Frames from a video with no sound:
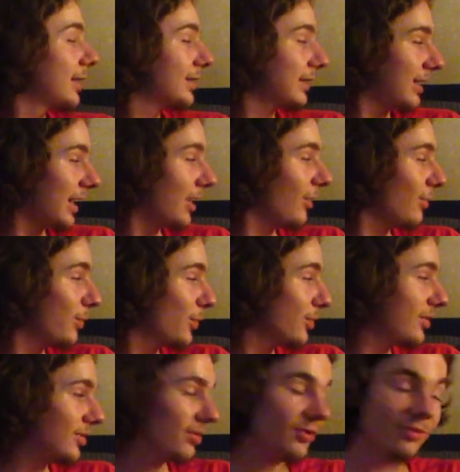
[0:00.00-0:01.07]
the
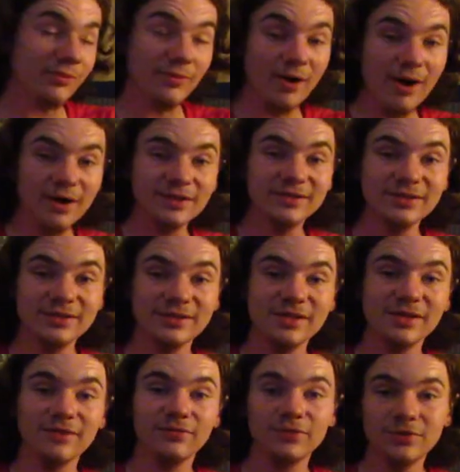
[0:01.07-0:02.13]
cowboy, all the rocks and
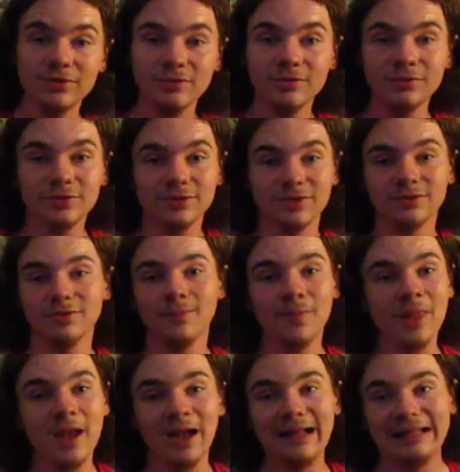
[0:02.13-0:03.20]
stuff too, so
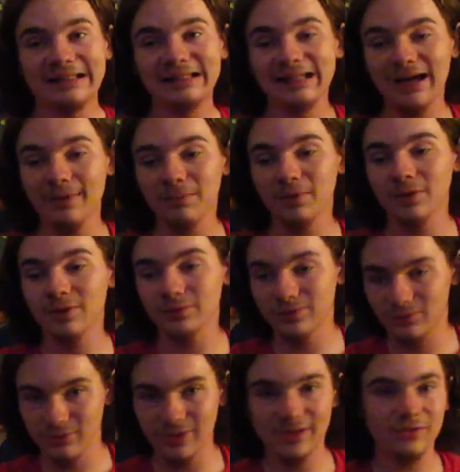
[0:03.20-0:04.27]
that part was
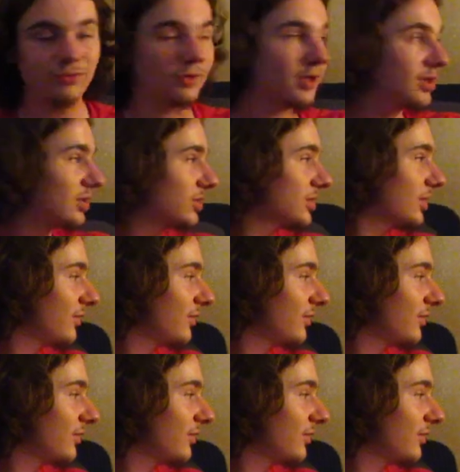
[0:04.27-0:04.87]
really rushed.